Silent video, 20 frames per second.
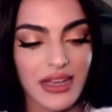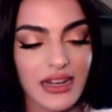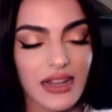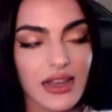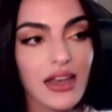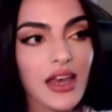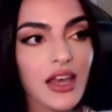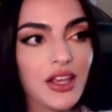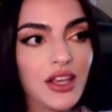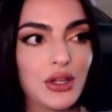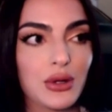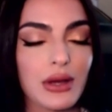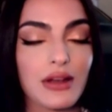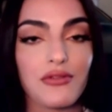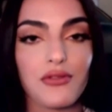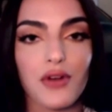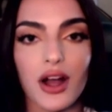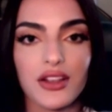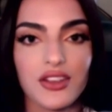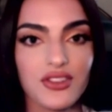And, you know,
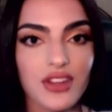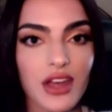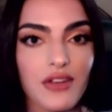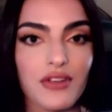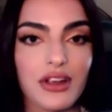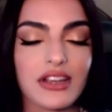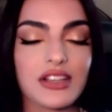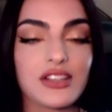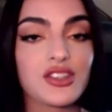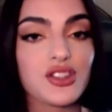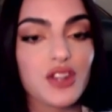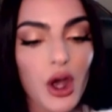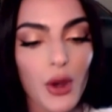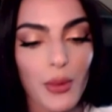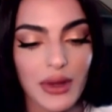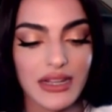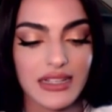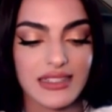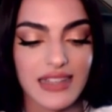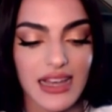I've watched that race
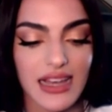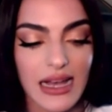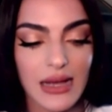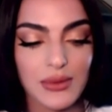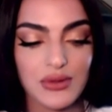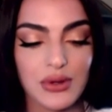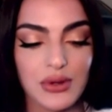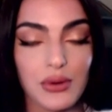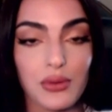so many times,